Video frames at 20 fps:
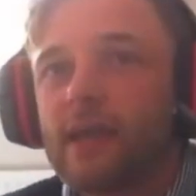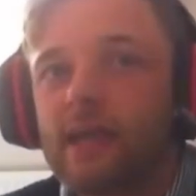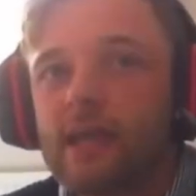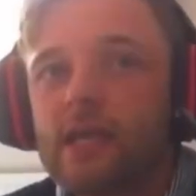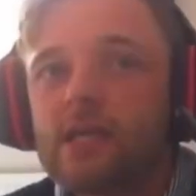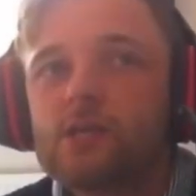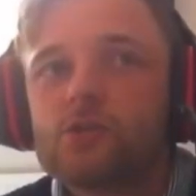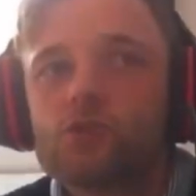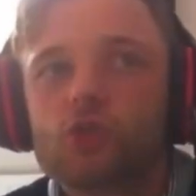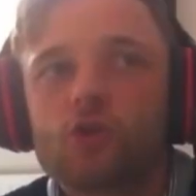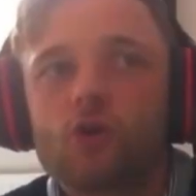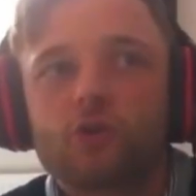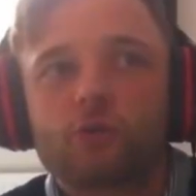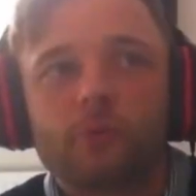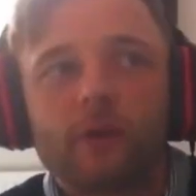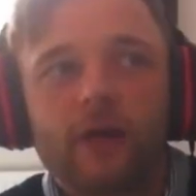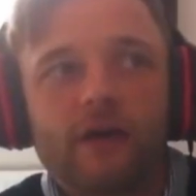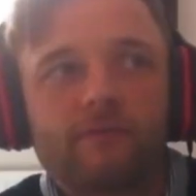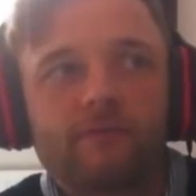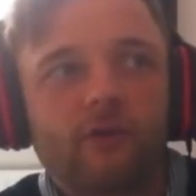each god
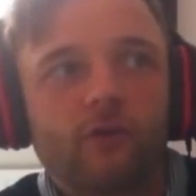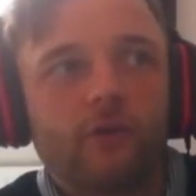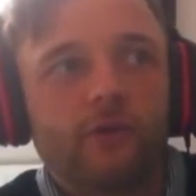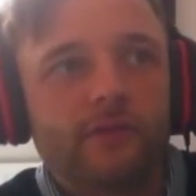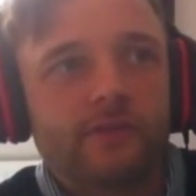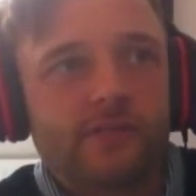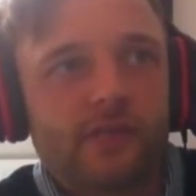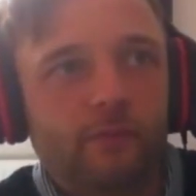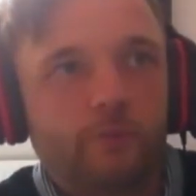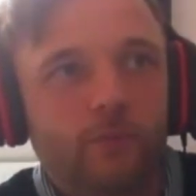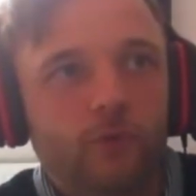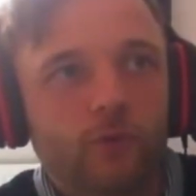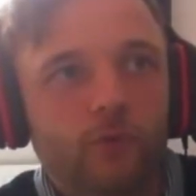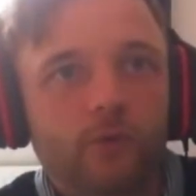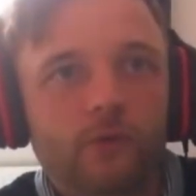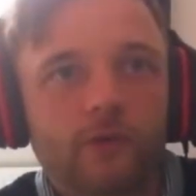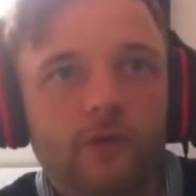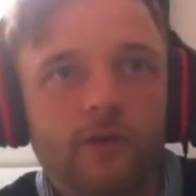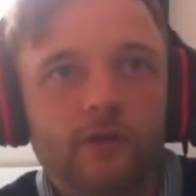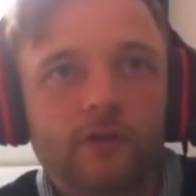will have their own
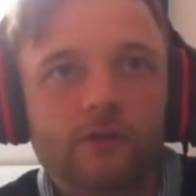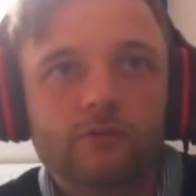temple.